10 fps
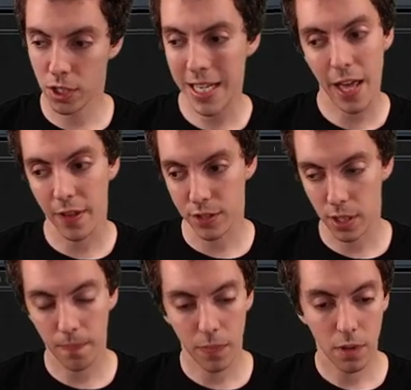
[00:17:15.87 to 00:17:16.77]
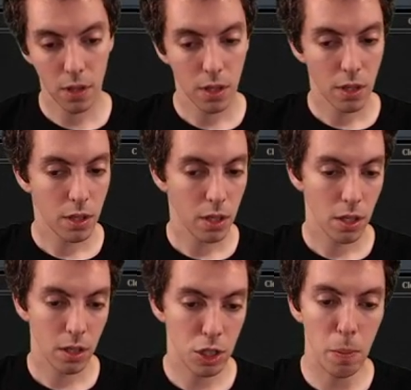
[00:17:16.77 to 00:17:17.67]
Yeah, I think so.
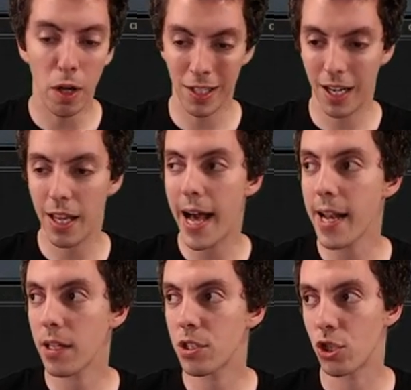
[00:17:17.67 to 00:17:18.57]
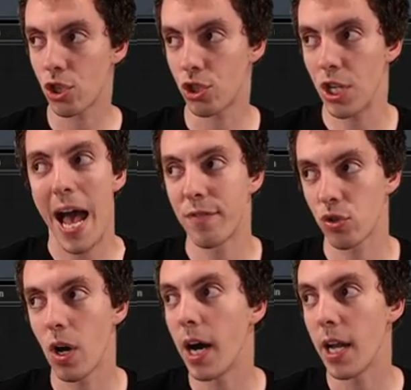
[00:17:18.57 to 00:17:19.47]
You mulligan a lot just, just to have
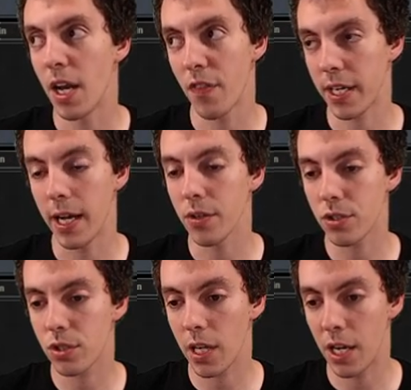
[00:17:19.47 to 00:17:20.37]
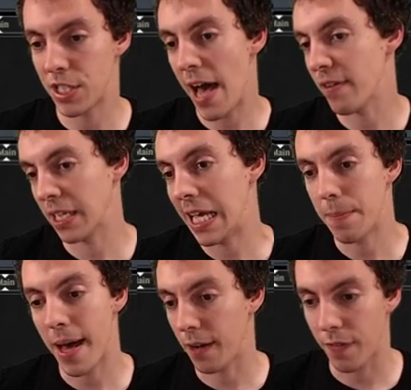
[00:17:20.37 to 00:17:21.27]
Tron and nothing else, and just having an 8
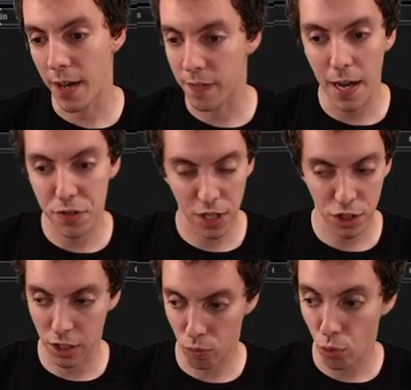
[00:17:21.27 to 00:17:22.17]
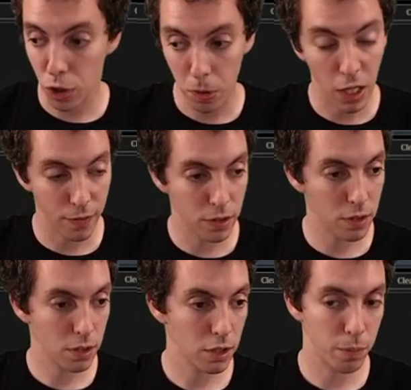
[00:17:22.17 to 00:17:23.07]
mana 5 5 is actually like really relevant.
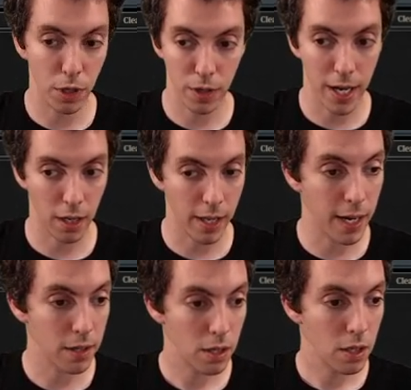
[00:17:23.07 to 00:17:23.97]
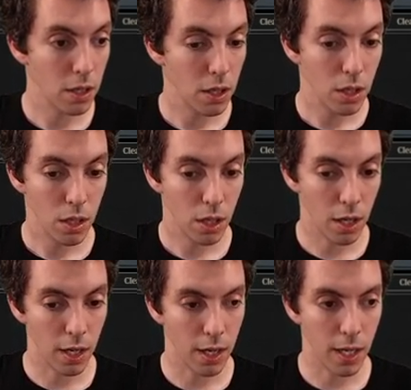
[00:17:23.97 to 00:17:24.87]
You put it in your hand a lot.
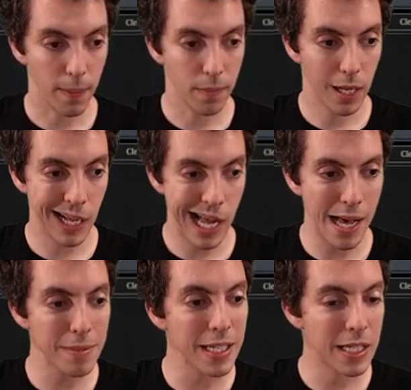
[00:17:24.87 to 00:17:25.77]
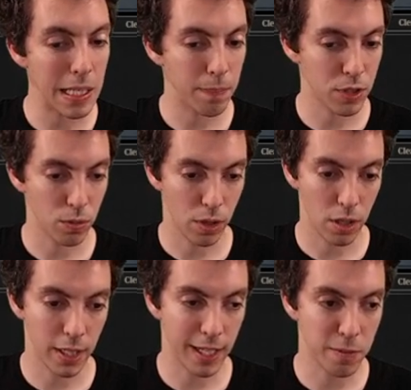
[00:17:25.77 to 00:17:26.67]
Um, I'm going to keep this one
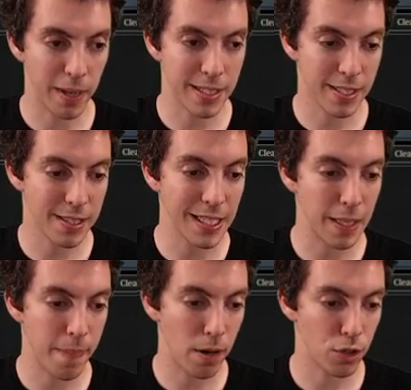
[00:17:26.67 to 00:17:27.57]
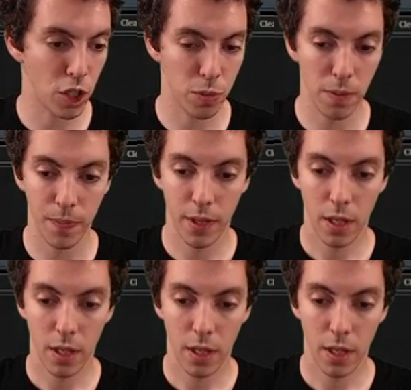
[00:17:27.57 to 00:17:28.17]
against my slightly better judgment.